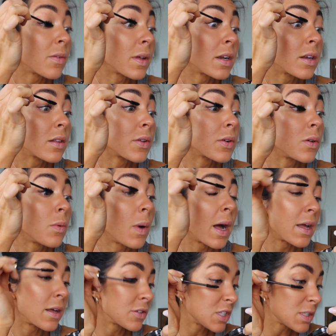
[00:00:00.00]
one in a little
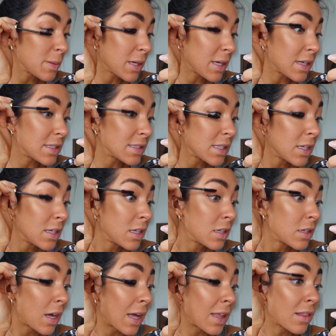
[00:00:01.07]
while just because
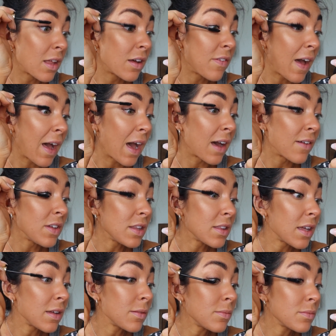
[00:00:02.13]
I love having
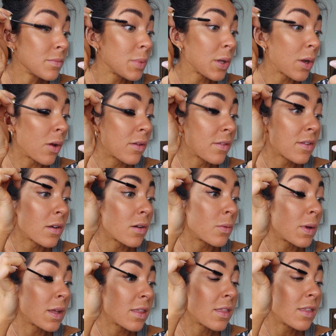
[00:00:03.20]
them, but also
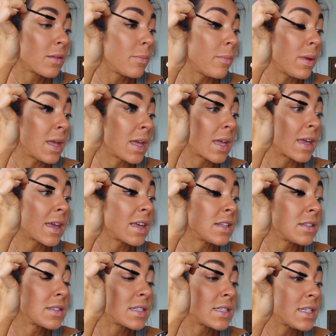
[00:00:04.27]
with being
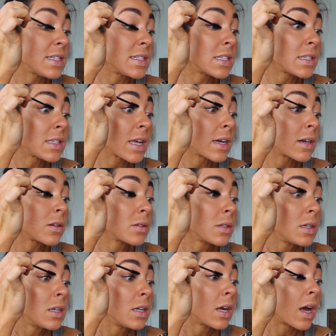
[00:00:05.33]
in season now
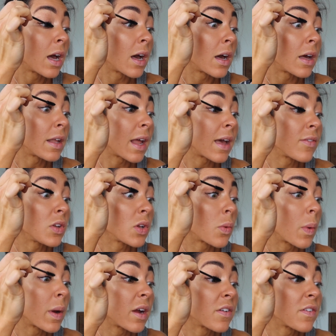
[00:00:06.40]
and having to
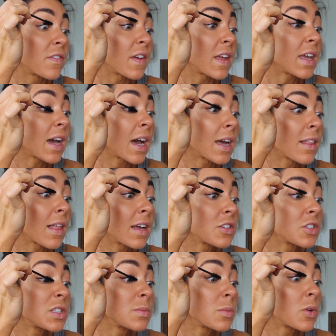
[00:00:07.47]
wear fake
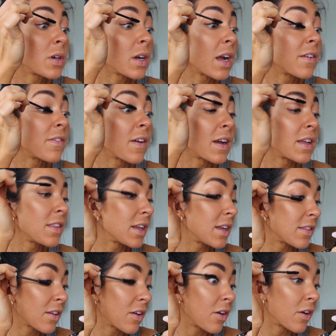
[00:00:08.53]
eyelashes more, I find that
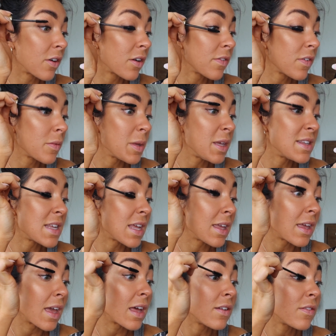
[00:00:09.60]
it's harder for me to
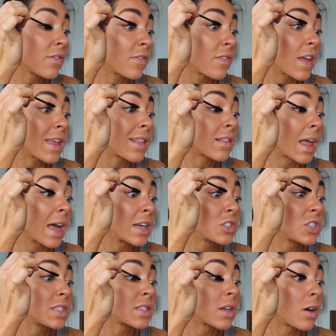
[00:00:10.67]
get fake
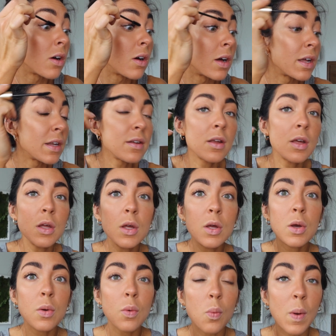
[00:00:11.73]
lashes on
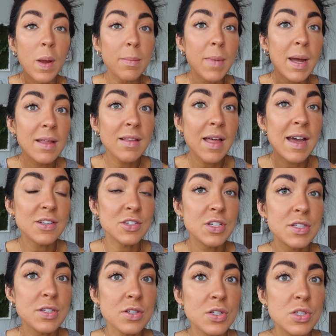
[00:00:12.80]
when my
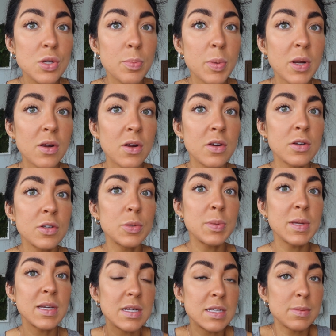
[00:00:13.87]
lashes are super curled,
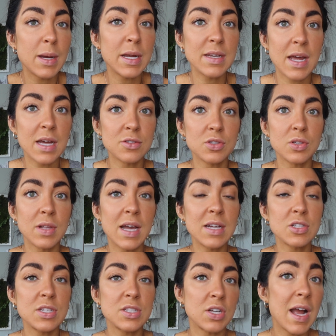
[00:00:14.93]
because my natural
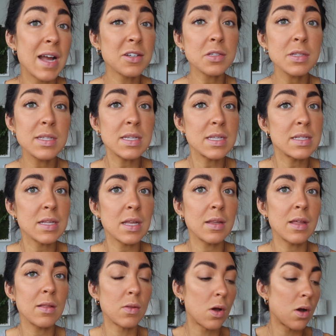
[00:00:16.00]
lashes are actually
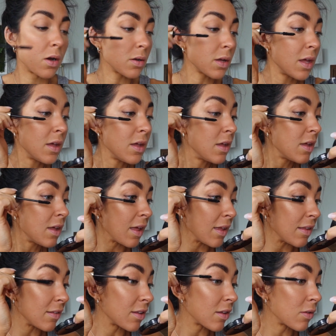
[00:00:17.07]
decently long.
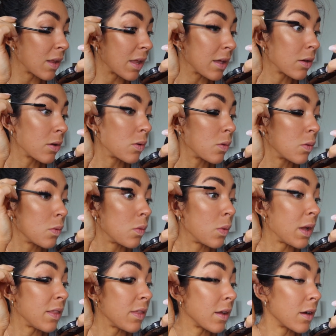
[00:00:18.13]
And so like
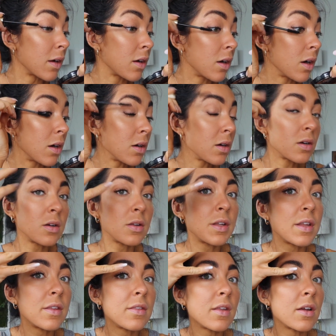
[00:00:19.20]
when they're curled
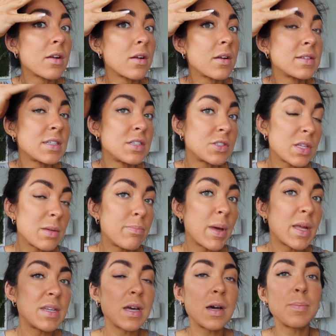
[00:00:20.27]
and they're essentially
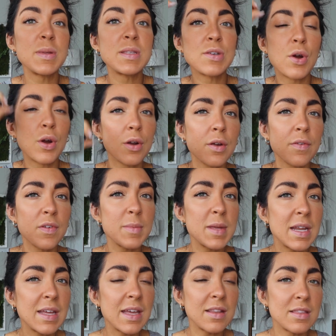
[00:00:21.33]
bent up, it's harder for me
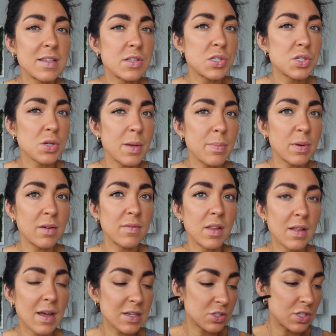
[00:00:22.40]
to get the strip of the
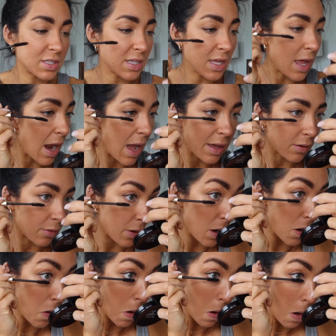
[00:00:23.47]
lash to sit. I don't
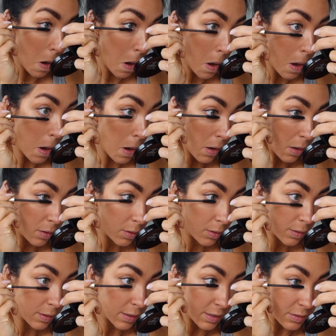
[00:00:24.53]
know.
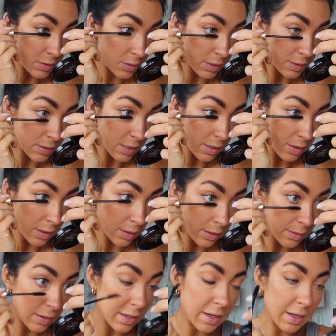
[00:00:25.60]
It's just a
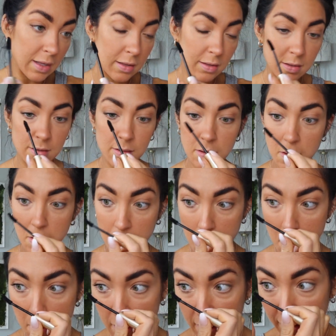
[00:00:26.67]
thing that I
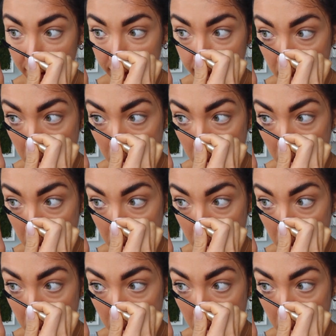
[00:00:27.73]
have.